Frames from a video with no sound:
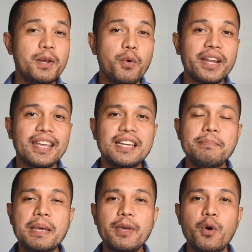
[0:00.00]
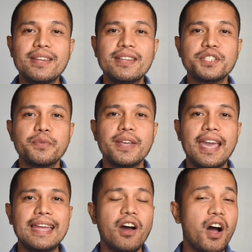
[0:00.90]
Been working in the DPO industry,
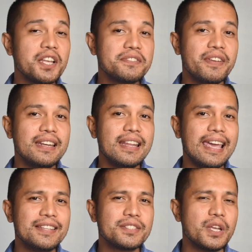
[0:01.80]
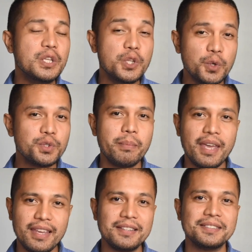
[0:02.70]
and Ausphin is new to me.